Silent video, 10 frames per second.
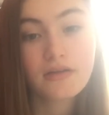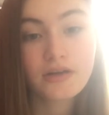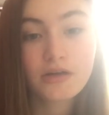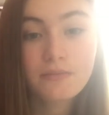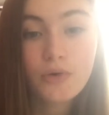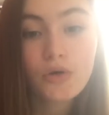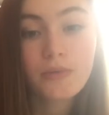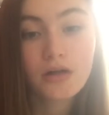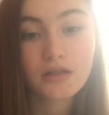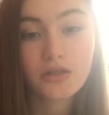There are more
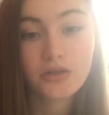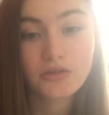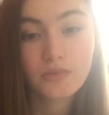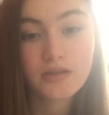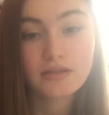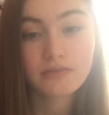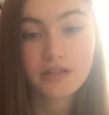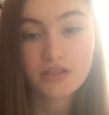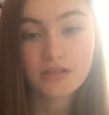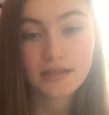molecules with
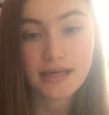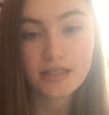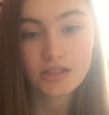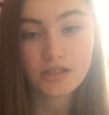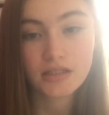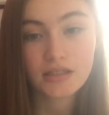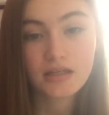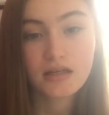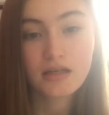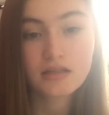sufficient energy
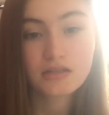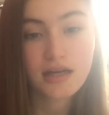to